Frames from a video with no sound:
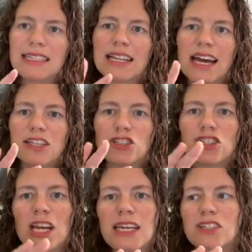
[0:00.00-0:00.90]
is that
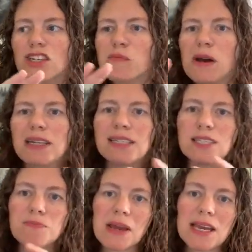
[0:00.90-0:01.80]
changing my
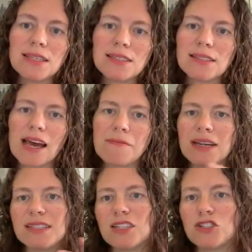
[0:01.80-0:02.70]
space and
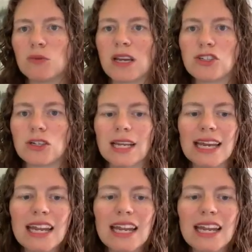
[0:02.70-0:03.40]
my situation,